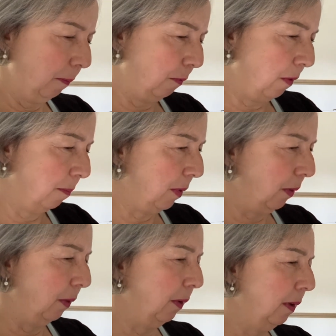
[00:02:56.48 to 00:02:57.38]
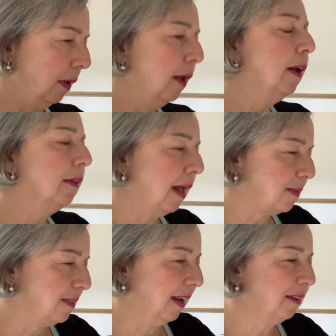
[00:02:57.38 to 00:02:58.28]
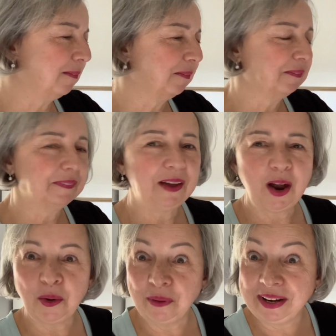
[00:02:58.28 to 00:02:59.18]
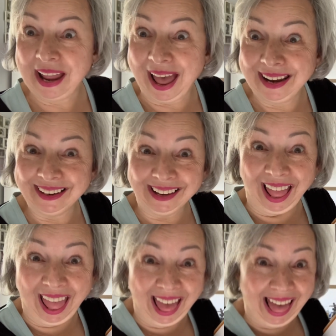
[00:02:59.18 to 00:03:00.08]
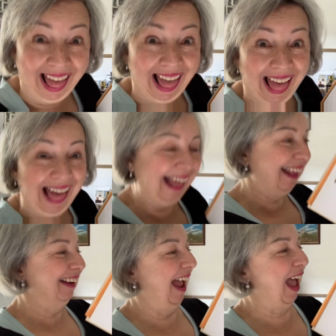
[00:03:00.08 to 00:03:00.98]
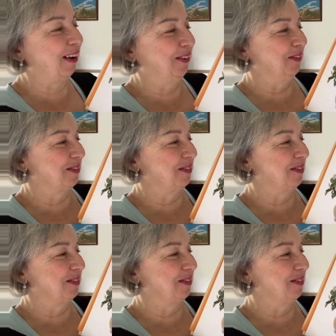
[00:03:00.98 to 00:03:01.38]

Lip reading: from her. That's it. I already had it. How cool is